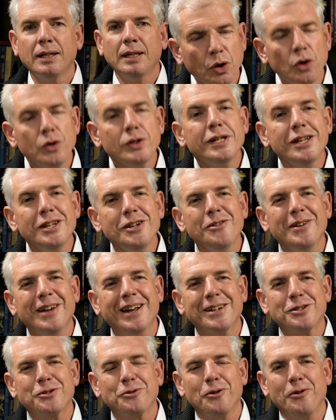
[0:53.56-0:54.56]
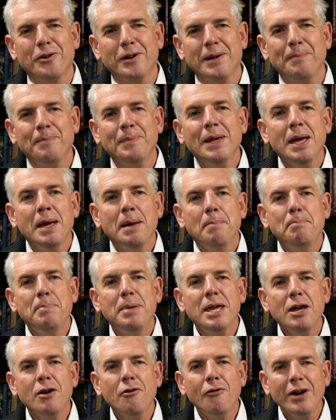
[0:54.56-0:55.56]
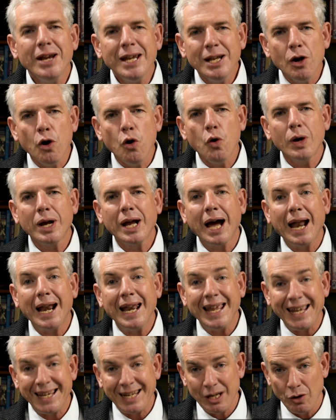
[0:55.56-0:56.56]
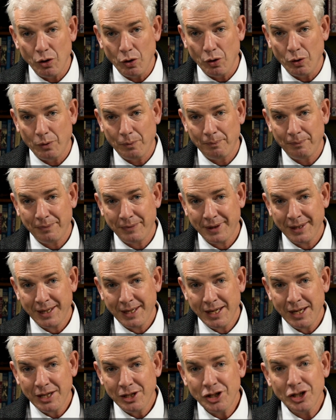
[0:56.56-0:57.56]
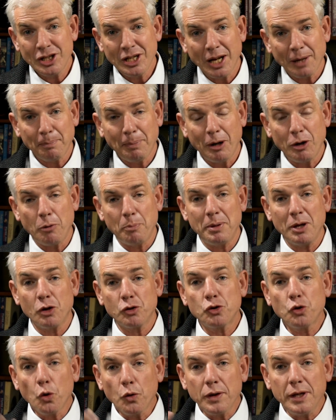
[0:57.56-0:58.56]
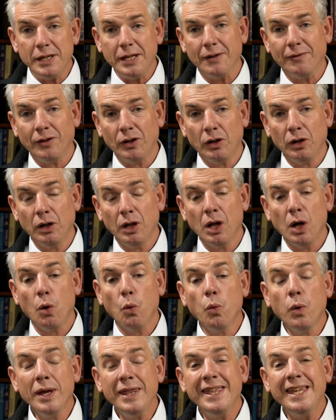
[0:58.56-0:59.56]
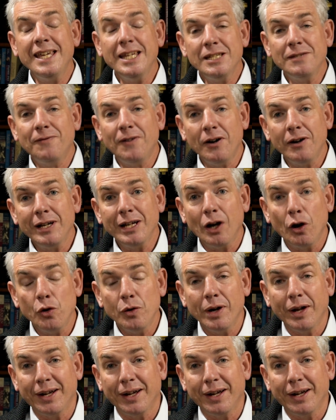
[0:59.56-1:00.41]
Continuing our story, Pierino Galeno, just like Padre Pio, saw the devil with his very own